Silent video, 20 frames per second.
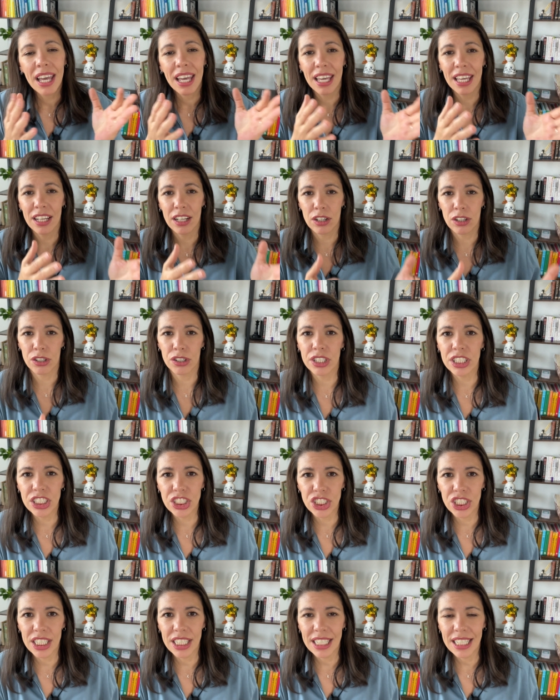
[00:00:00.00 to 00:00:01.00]

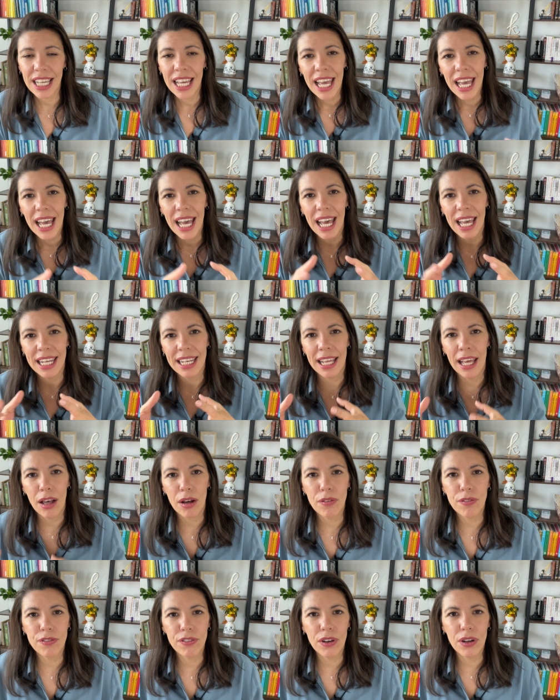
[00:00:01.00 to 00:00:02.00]
encouraging and
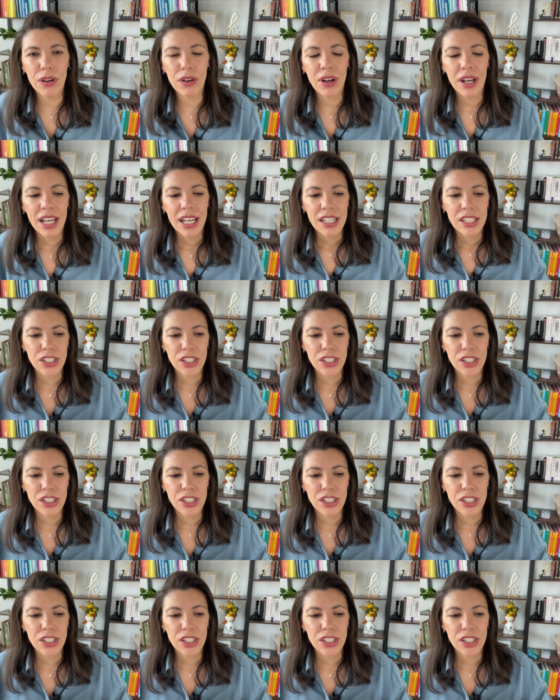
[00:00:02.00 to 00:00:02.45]
helpful,